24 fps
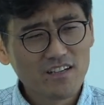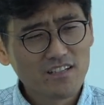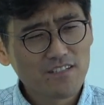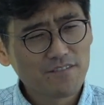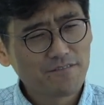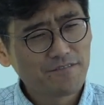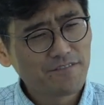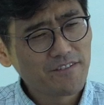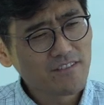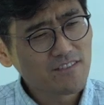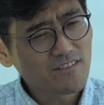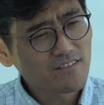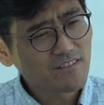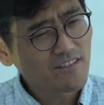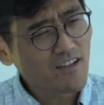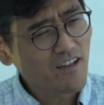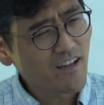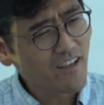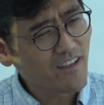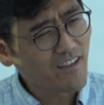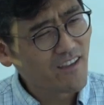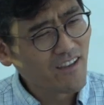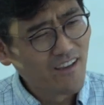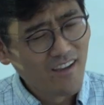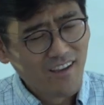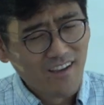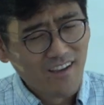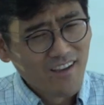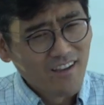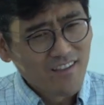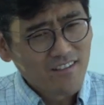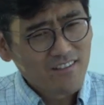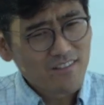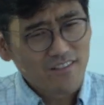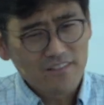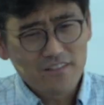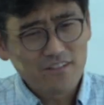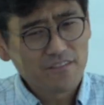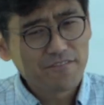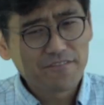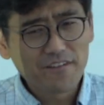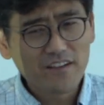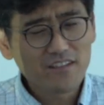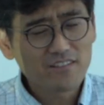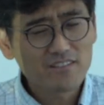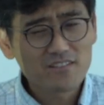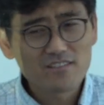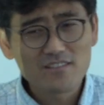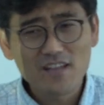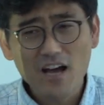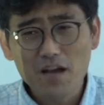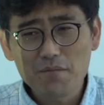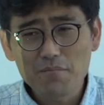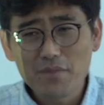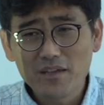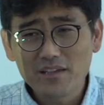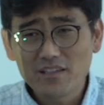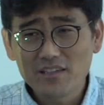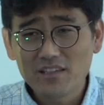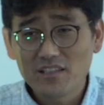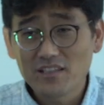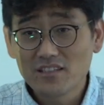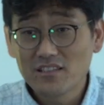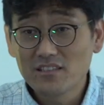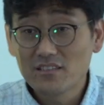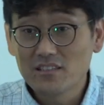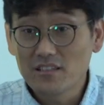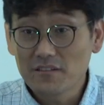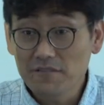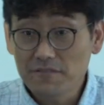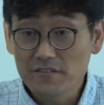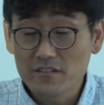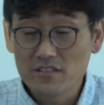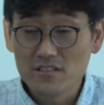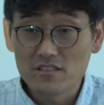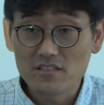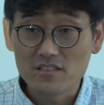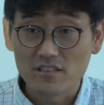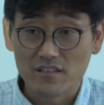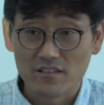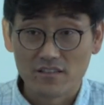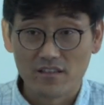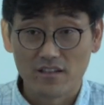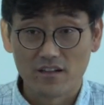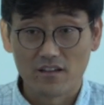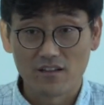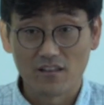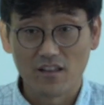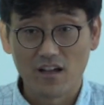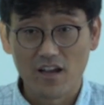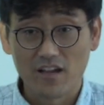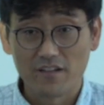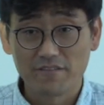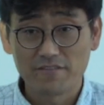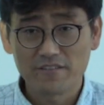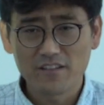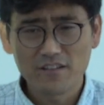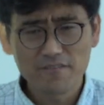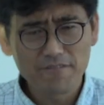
it feels like their faith is not making any difference in their life.